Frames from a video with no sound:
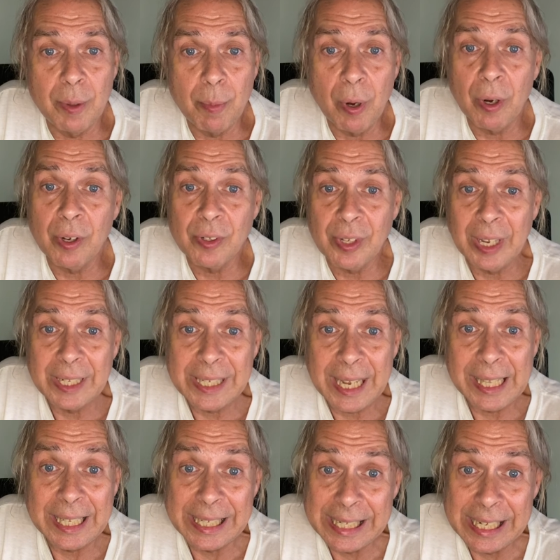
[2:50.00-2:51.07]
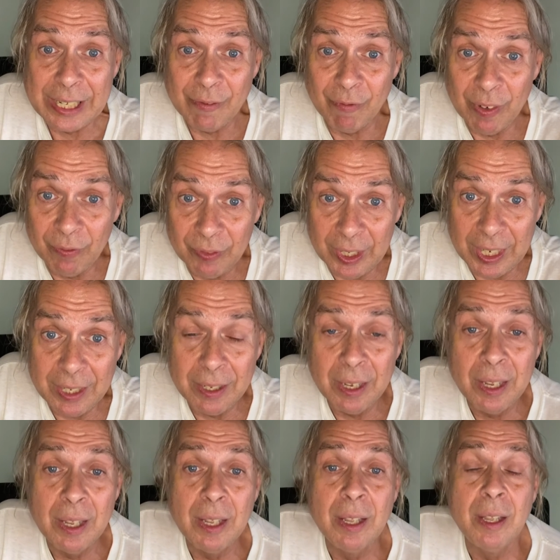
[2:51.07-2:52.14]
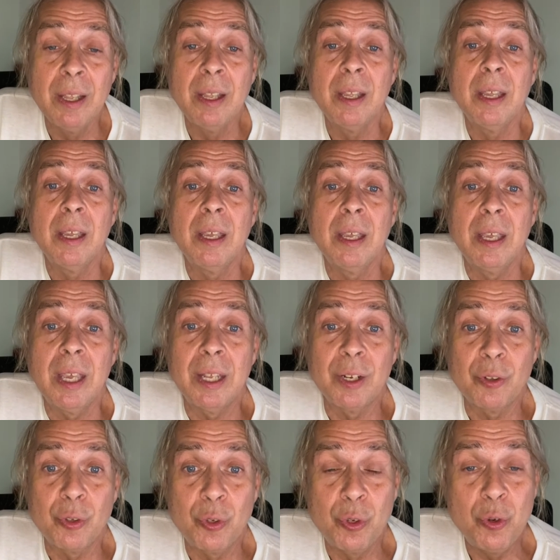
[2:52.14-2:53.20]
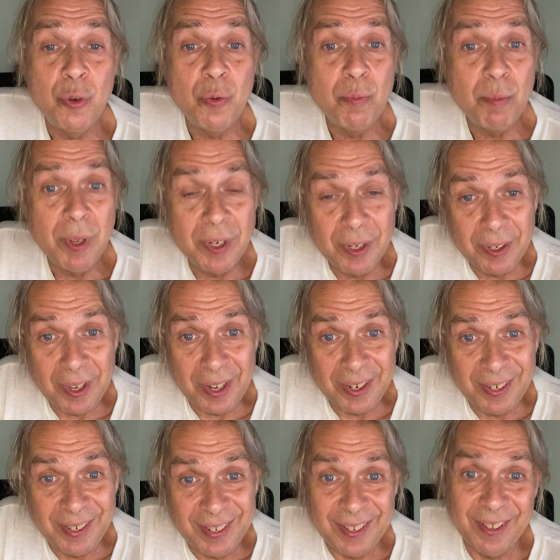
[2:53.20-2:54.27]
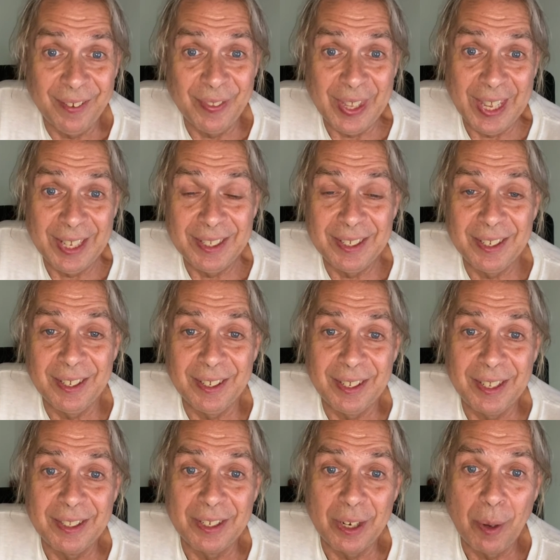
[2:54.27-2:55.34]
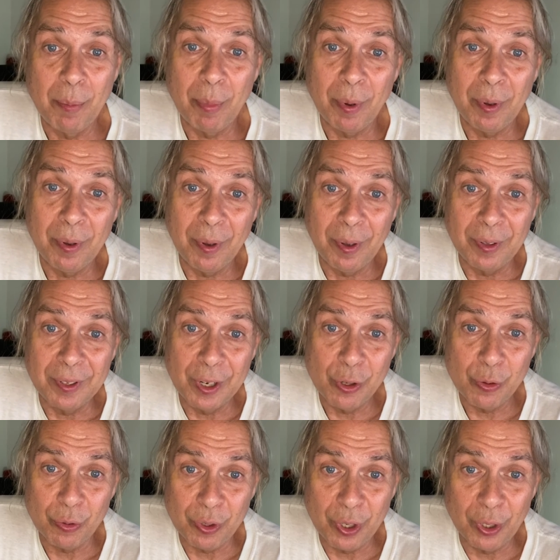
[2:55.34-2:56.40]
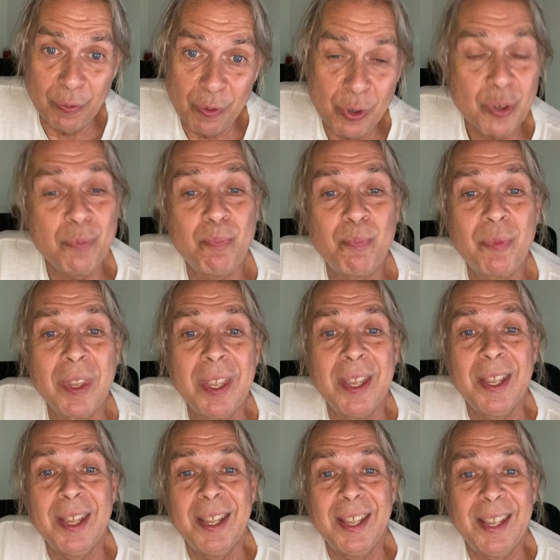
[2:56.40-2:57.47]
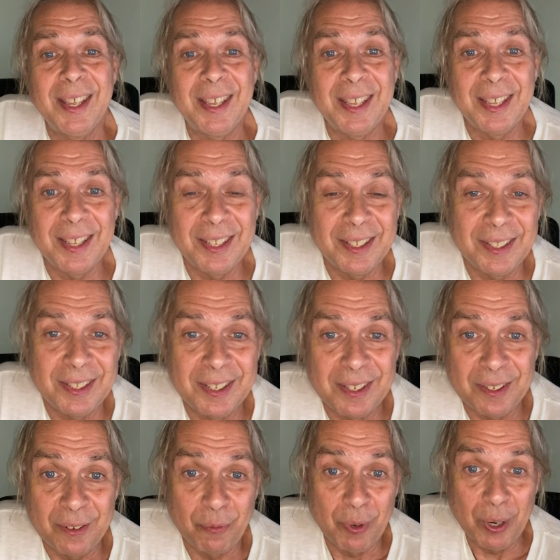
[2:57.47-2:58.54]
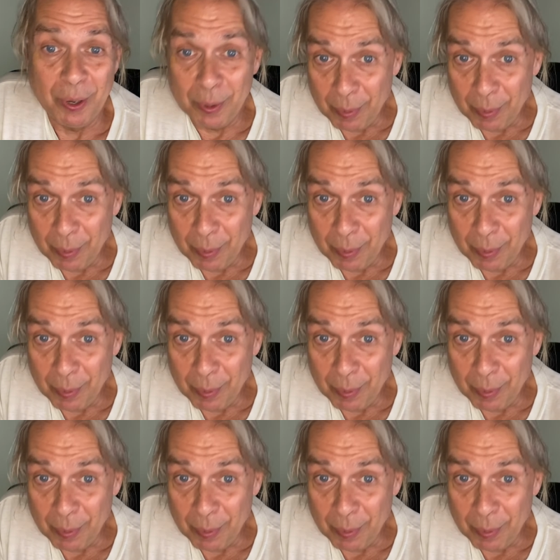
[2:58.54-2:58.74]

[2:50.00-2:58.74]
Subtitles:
the America's Got Talent Season 15, and a 2-minute edit of that ended up on national television, and wearing